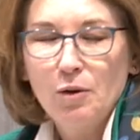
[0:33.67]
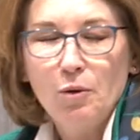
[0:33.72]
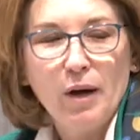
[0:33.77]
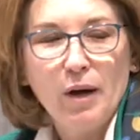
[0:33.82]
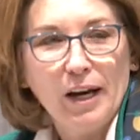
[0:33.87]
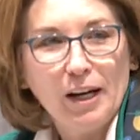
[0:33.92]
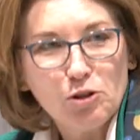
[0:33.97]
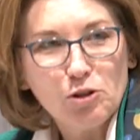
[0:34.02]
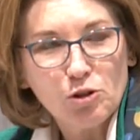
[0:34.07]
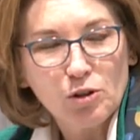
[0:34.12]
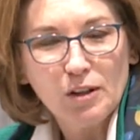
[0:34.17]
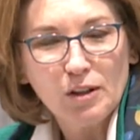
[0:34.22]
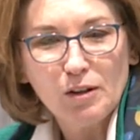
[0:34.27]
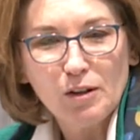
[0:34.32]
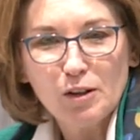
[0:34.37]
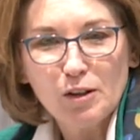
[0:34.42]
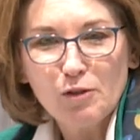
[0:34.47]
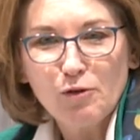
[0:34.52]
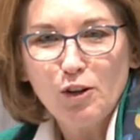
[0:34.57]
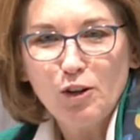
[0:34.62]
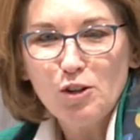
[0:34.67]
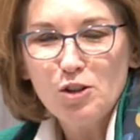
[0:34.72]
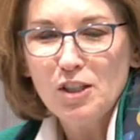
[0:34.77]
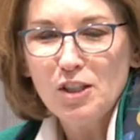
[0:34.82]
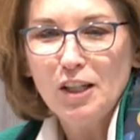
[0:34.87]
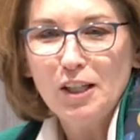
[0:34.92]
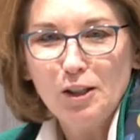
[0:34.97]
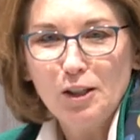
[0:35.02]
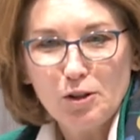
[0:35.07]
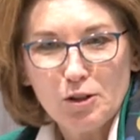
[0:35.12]
Well, actually, the first
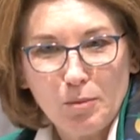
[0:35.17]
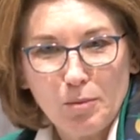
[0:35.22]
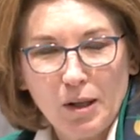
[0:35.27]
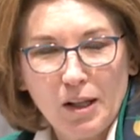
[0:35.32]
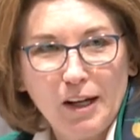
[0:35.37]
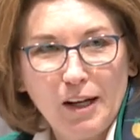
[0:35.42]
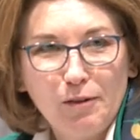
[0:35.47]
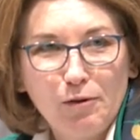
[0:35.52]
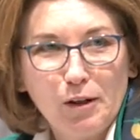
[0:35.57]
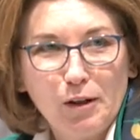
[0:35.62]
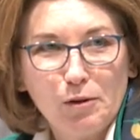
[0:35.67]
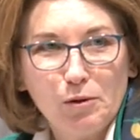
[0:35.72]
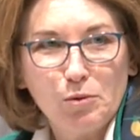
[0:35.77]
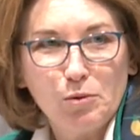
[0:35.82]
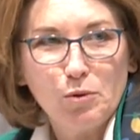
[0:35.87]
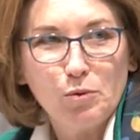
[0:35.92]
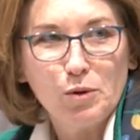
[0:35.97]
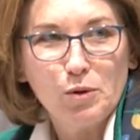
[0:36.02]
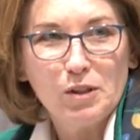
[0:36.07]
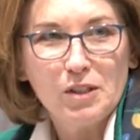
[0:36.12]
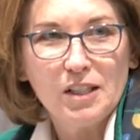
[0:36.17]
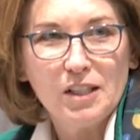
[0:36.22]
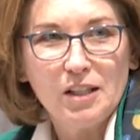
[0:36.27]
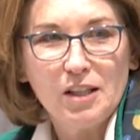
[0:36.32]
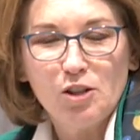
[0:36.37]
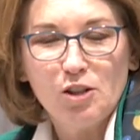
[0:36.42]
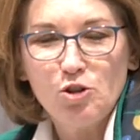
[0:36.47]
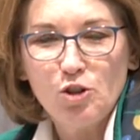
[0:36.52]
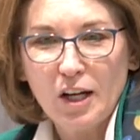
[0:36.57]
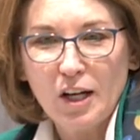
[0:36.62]
10 years of my life, I was in
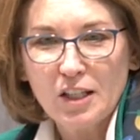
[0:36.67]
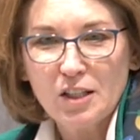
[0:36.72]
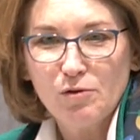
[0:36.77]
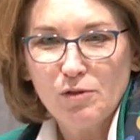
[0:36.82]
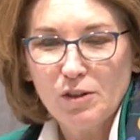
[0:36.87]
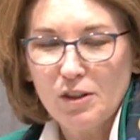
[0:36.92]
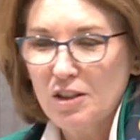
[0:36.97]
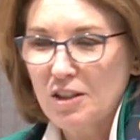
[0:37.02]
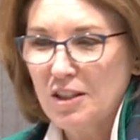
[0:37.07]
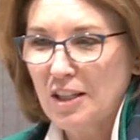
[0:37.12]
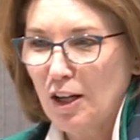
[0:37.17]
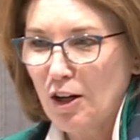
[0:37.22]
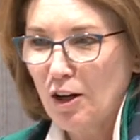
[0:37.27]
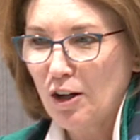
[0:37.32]
the Jacksonville, St.